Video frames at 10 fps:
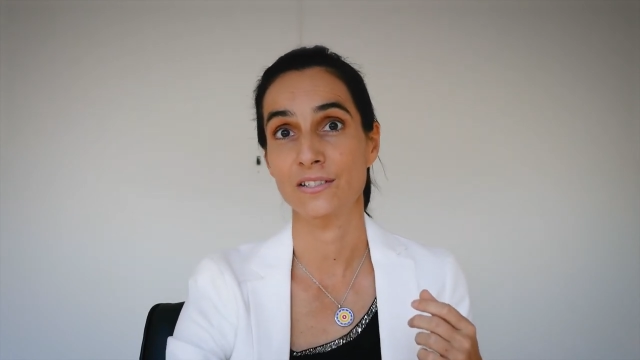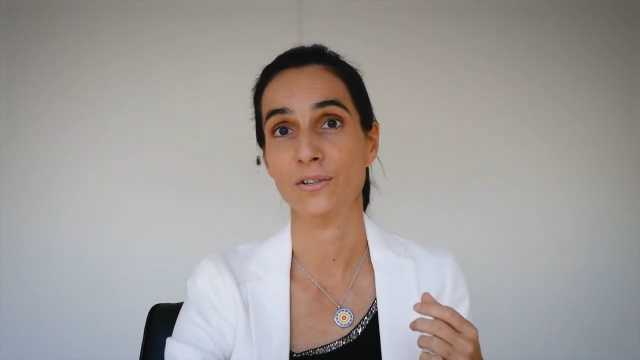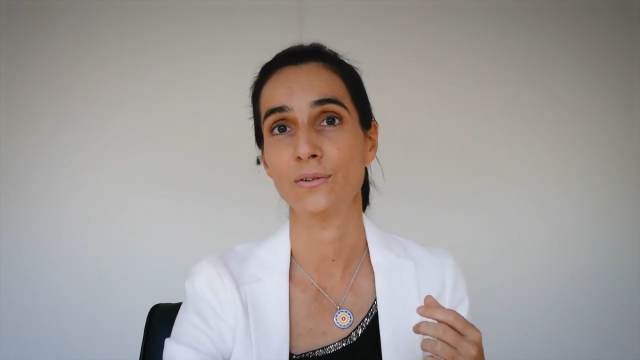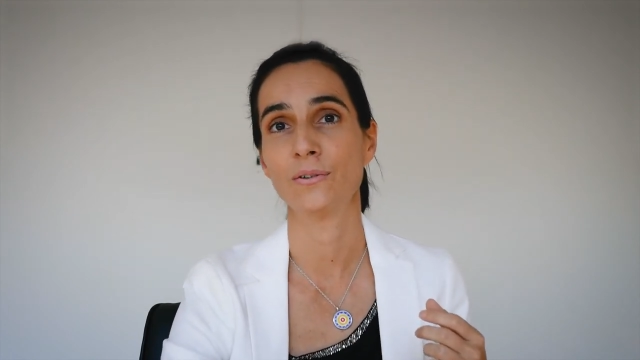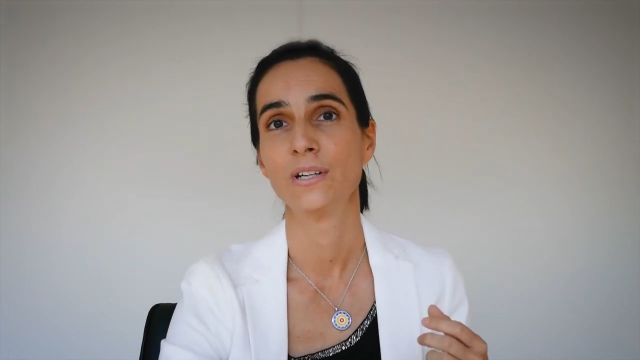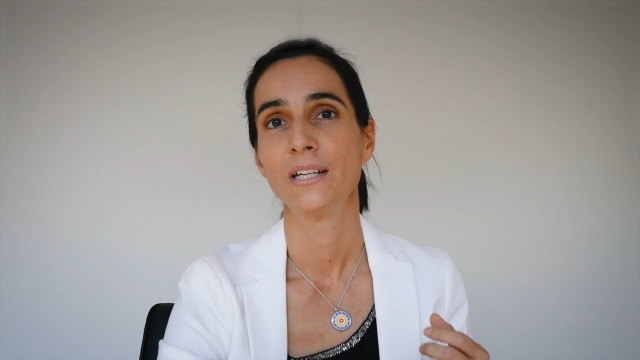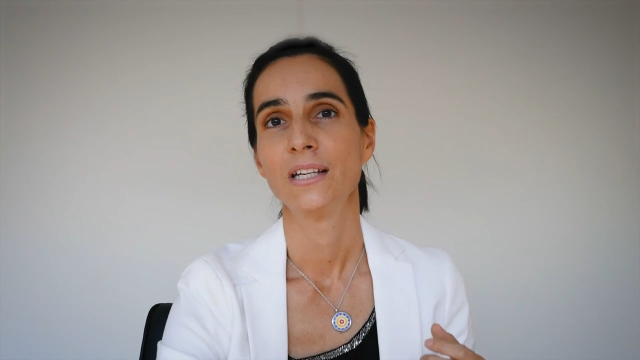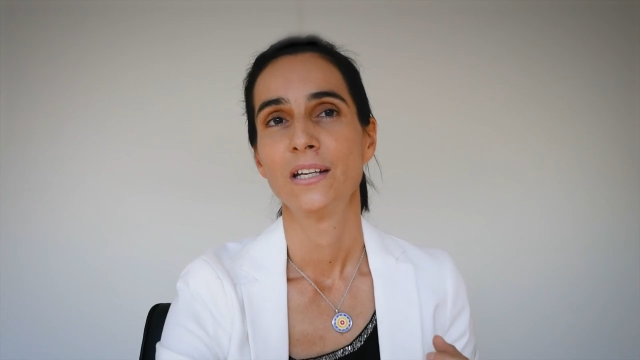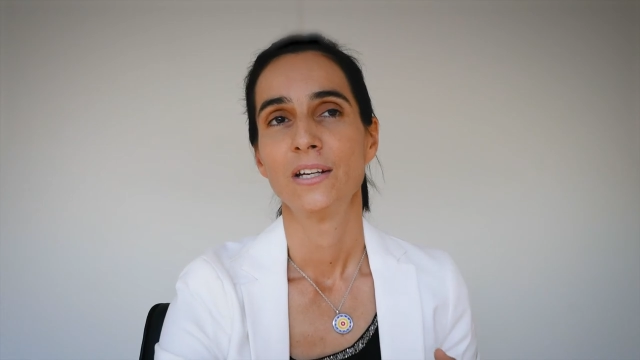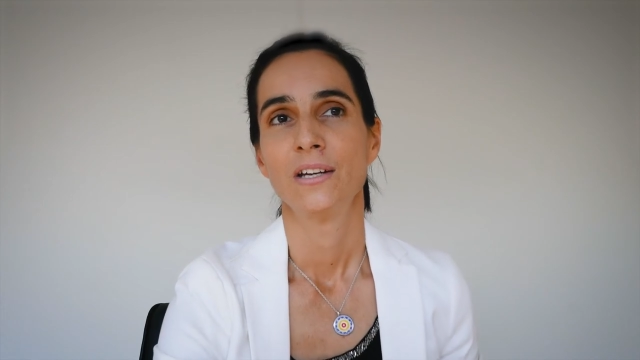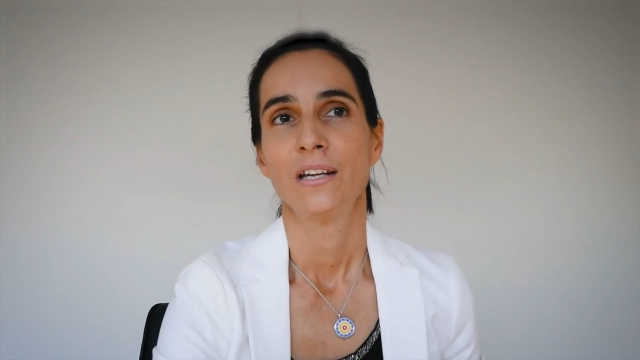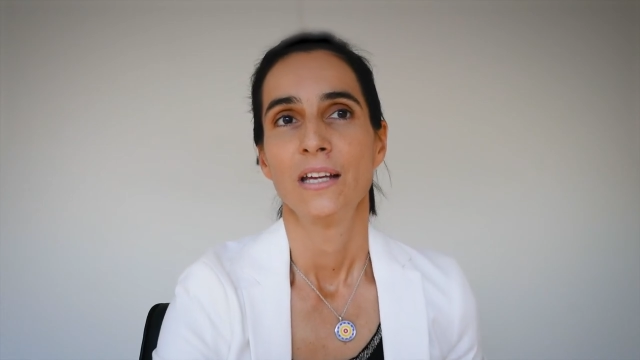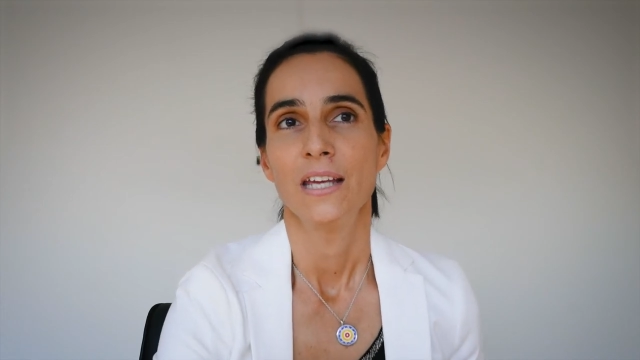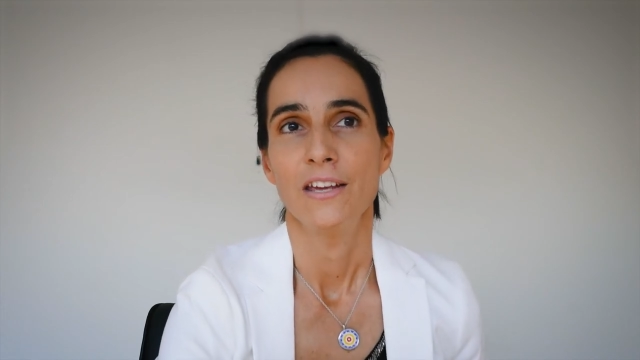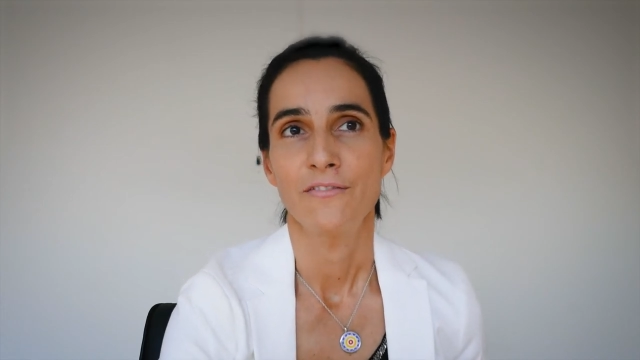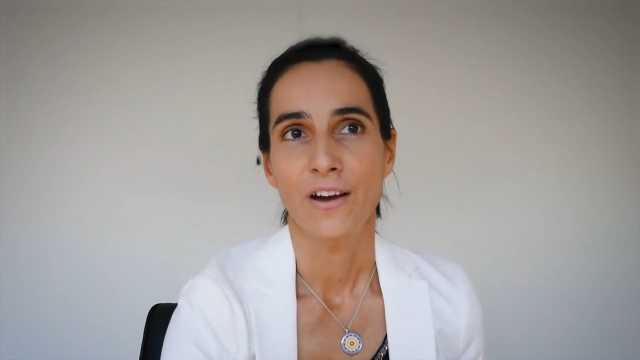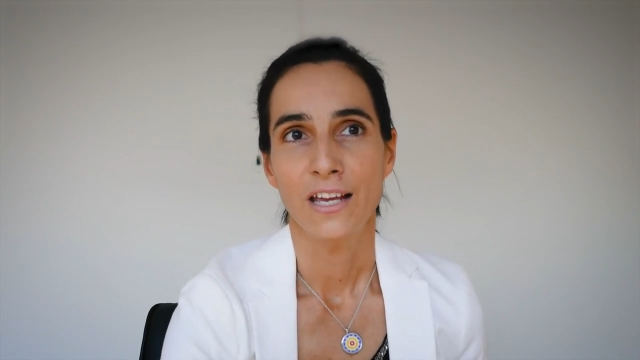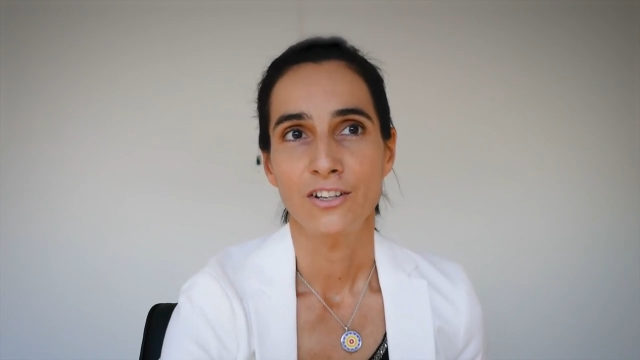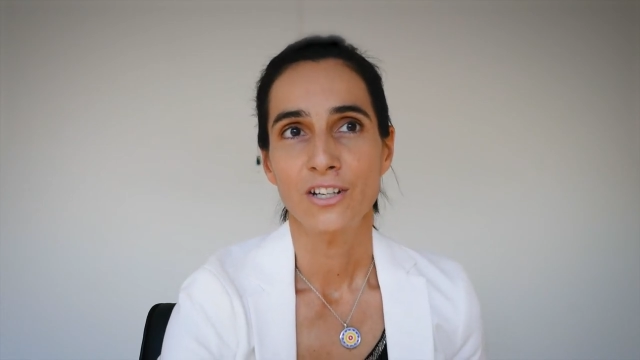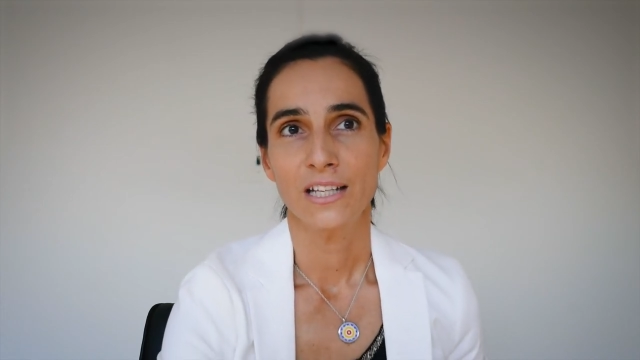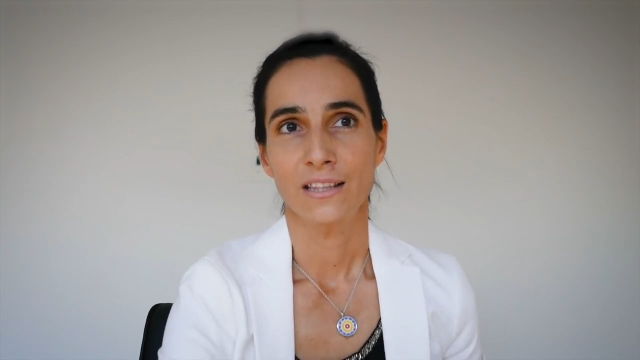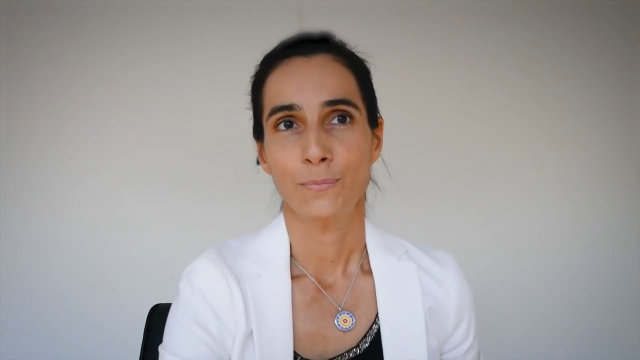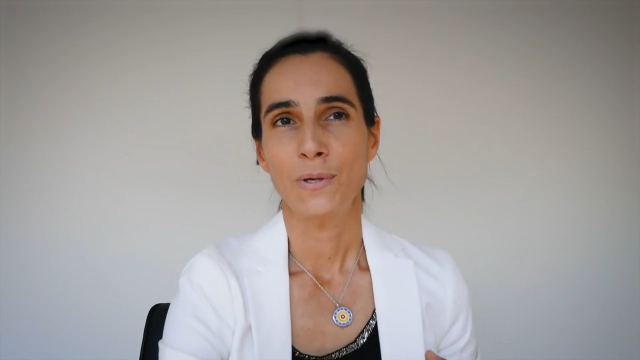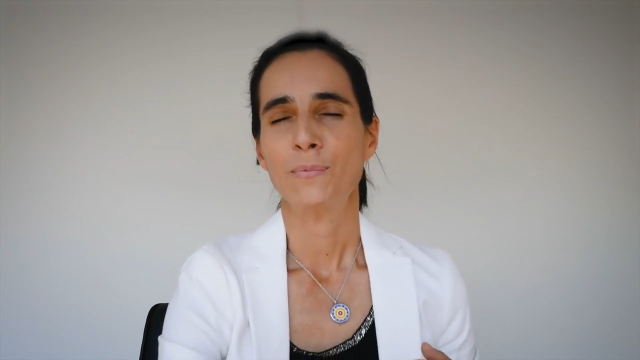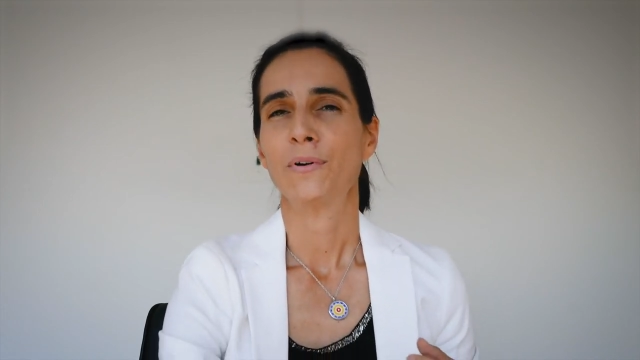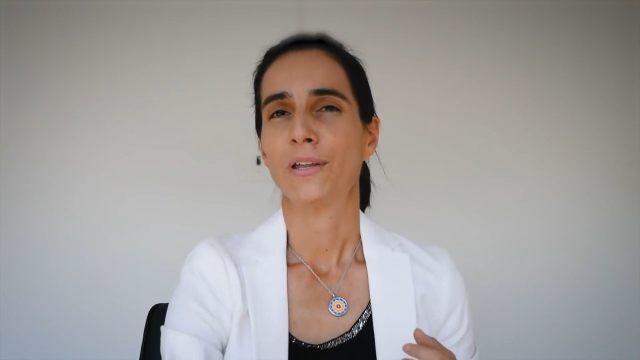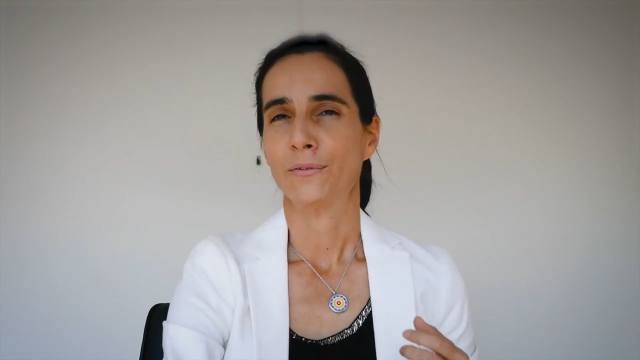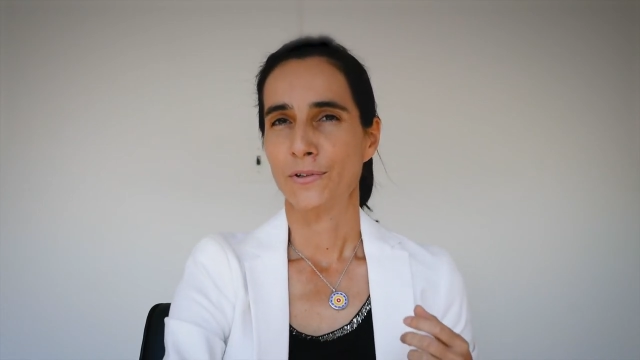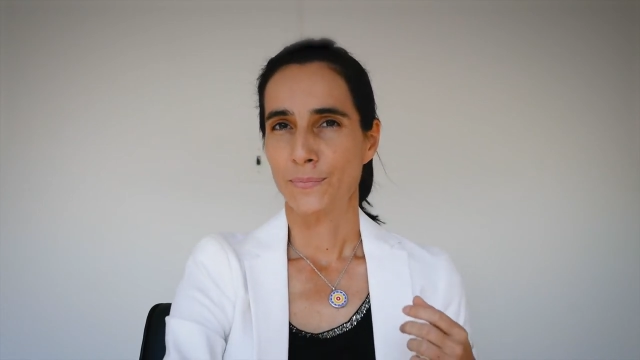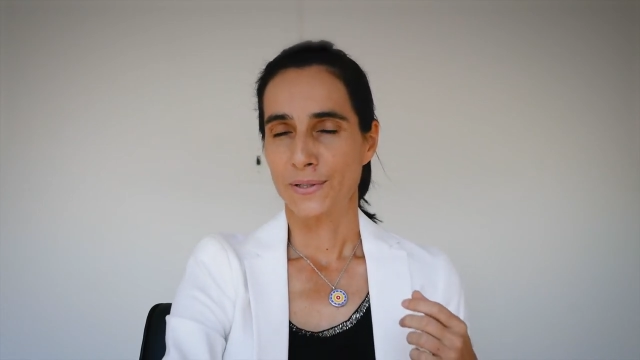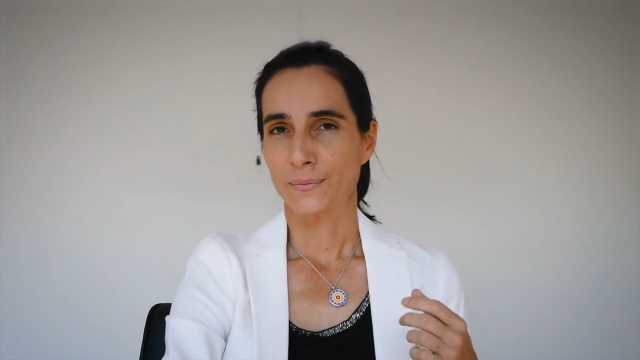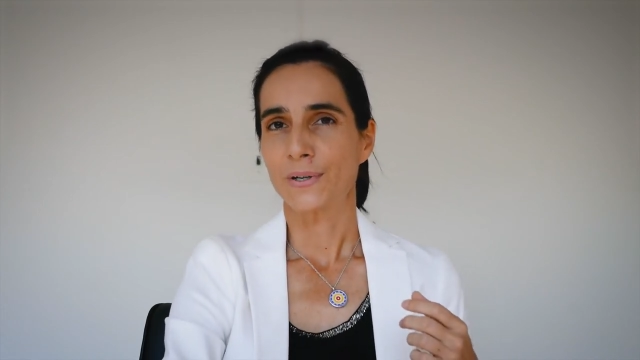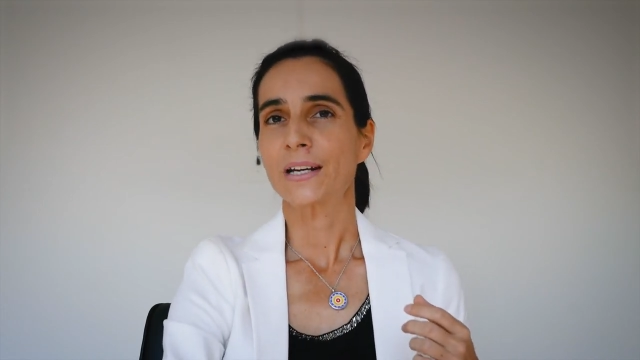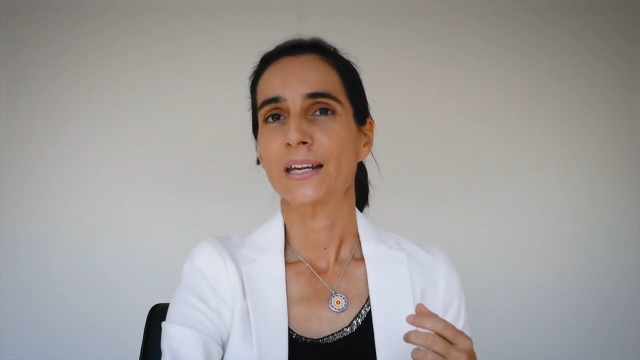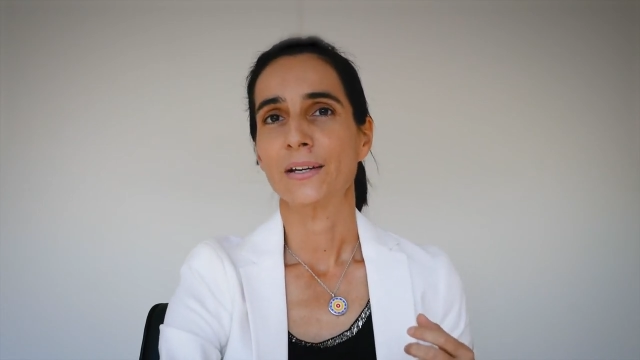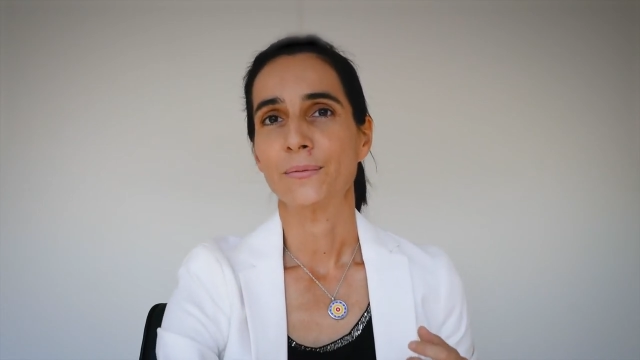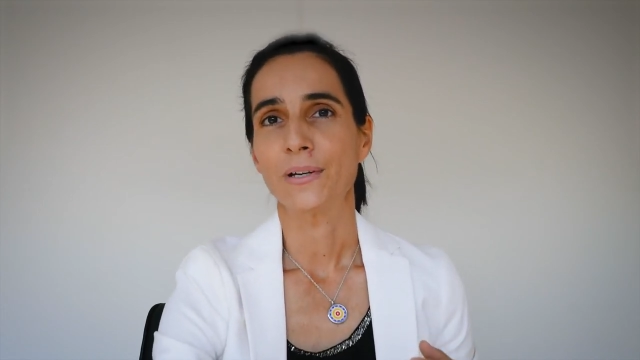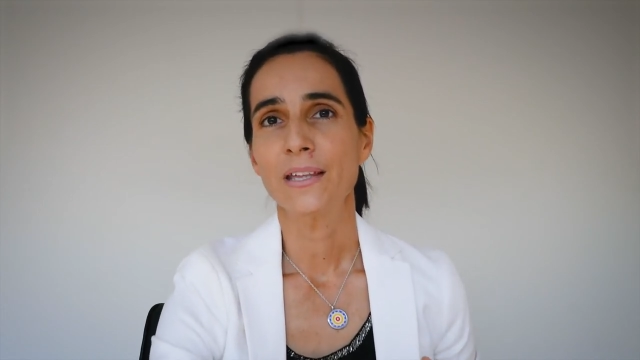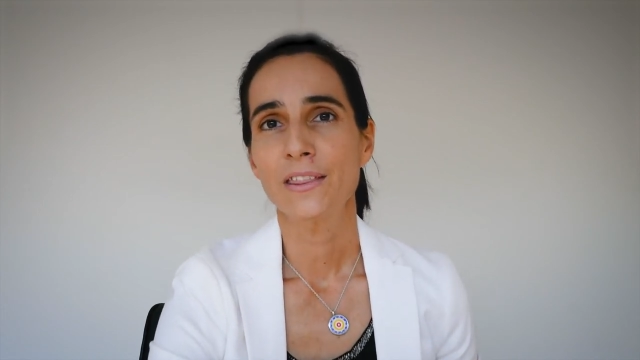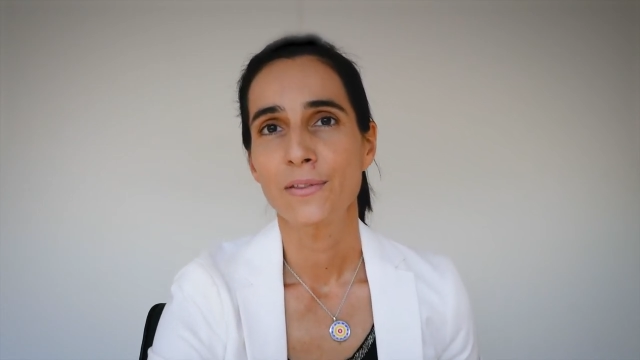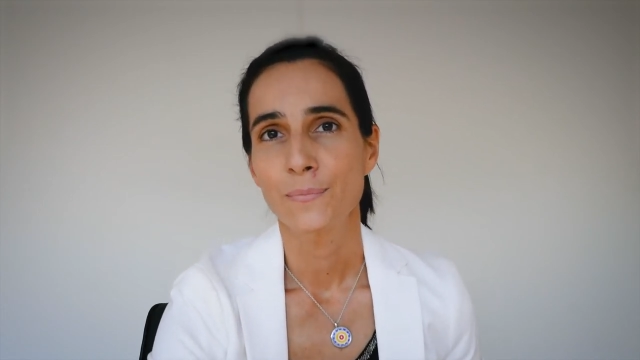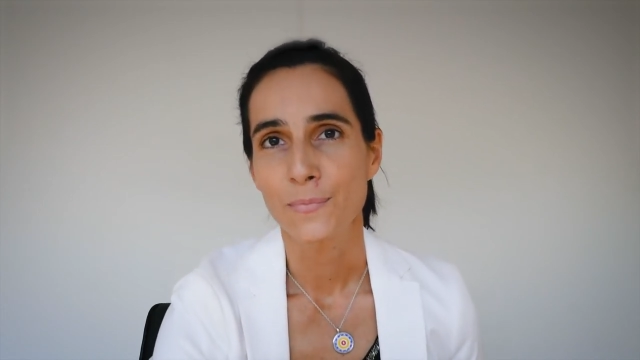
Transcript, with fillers: So if I look at the people that we've been working with,